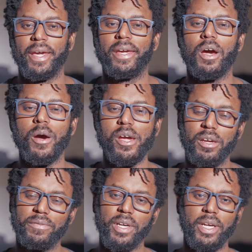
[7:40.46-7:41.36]
loud.
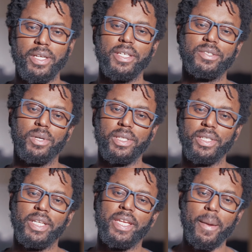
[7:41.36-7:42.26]
Hey, how I could forget
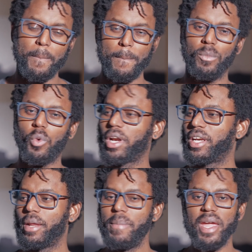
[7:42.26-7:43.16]
this one?
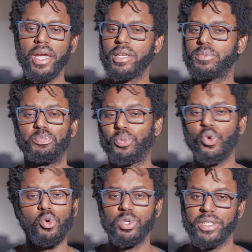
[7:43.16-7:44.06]
One of the
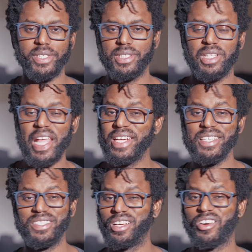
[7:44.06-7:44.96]
biggest pros of
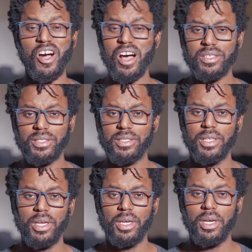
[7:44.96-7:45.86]
this light is the
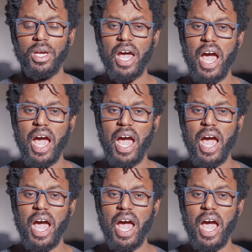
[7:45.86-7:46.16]
cost.